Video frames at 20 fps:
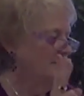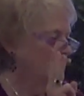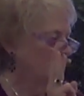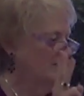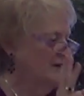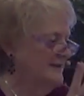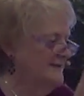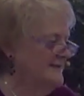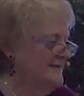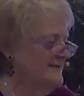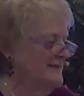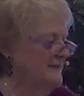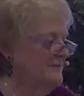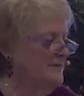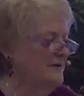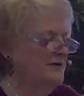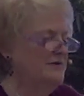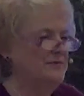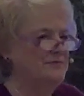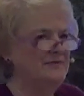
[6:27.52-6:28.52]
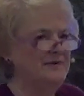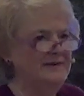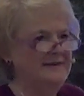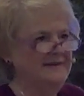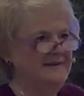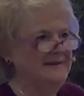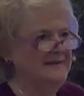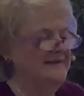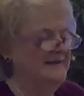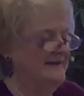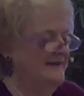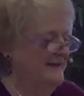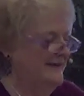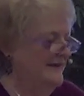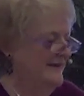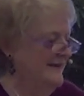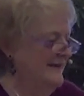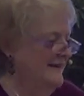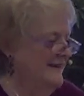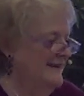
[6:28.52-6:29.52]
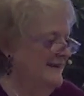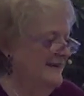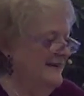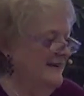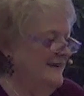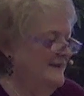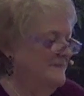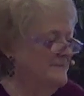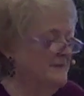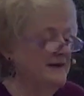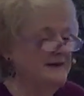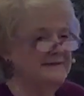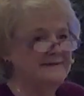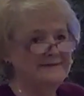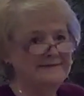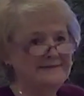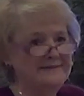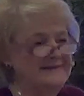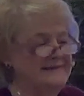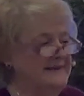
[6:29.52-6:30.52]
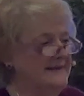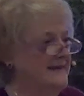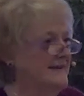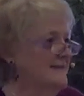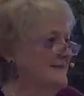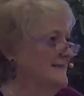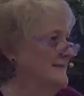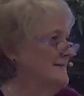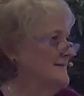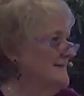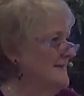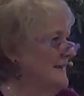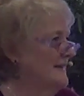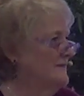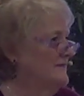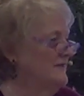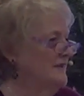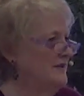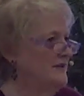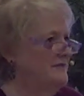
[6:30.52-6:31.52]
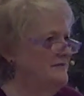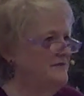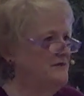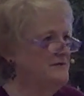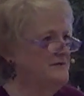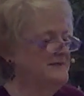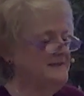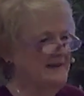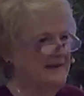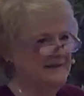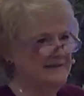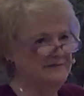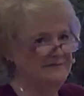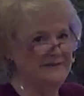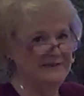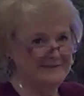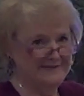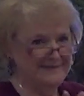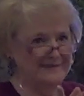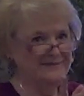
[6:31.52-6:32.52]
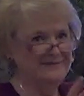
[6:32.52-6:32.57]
Grace number three. Michael, in the end, has had very few side effects.